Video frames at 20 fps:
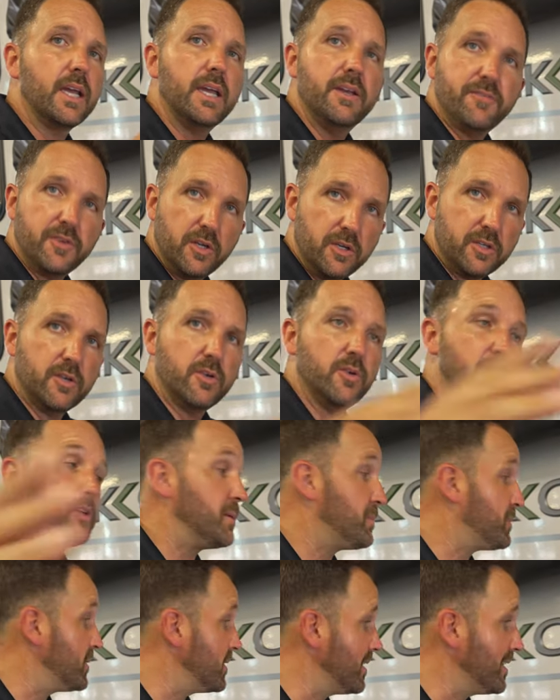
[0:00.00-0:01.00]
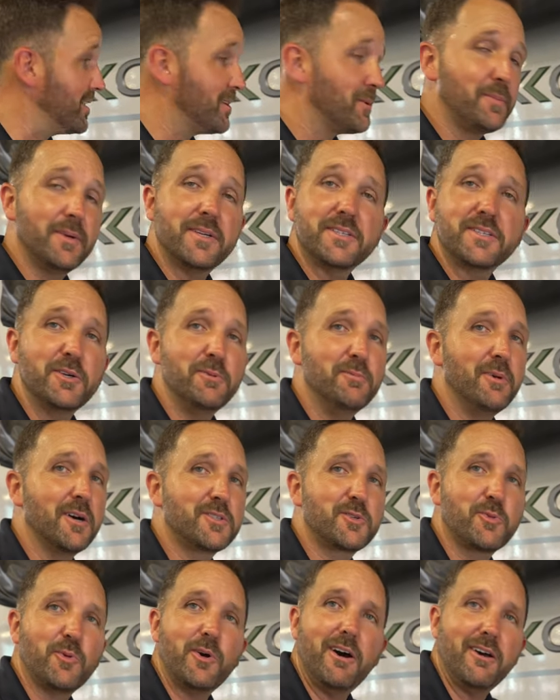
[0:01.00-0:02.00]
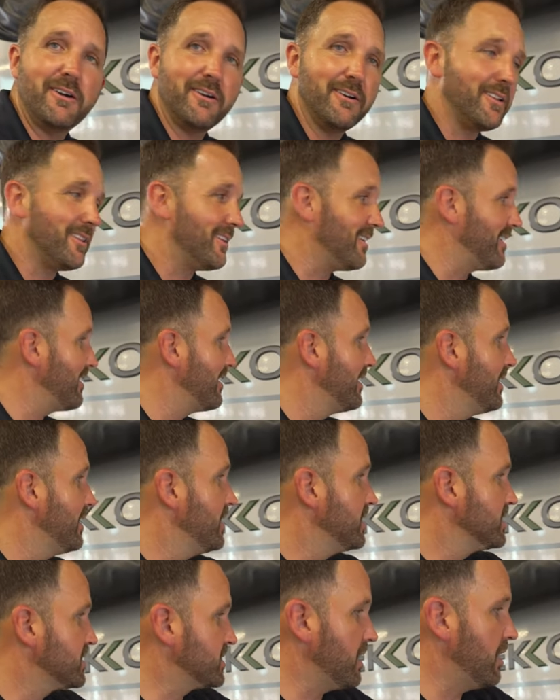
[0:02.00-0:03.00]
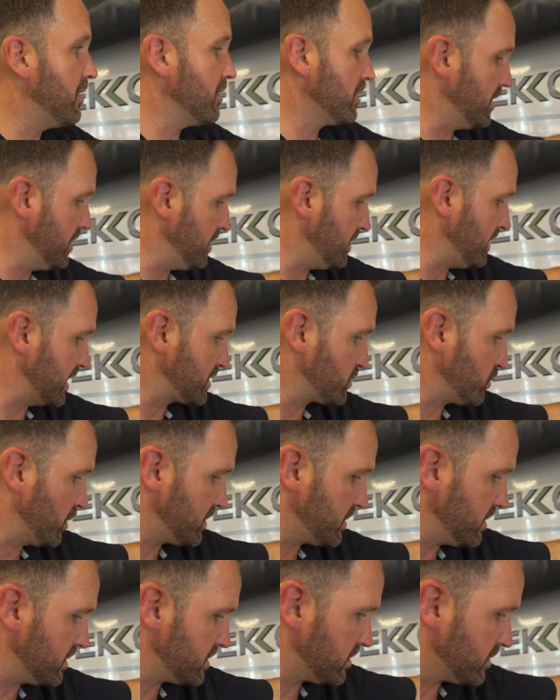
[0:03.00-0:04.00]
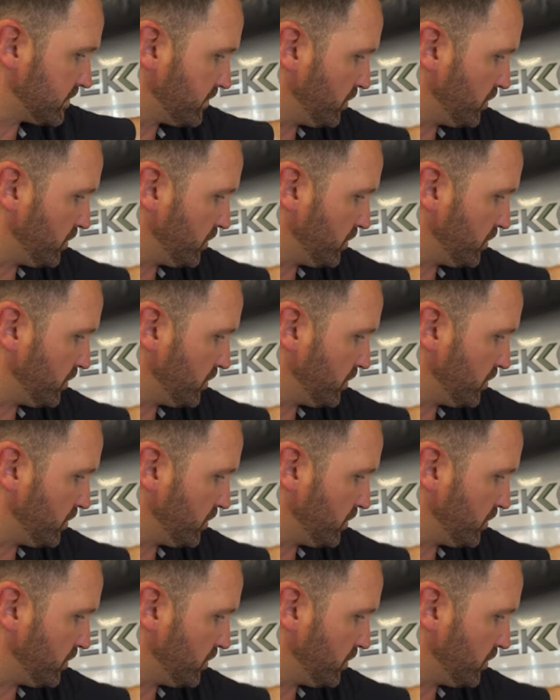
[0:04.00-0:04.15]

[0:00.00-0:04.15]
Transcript: If you do and you put a little bit too much water in there, it's all good. That's what this is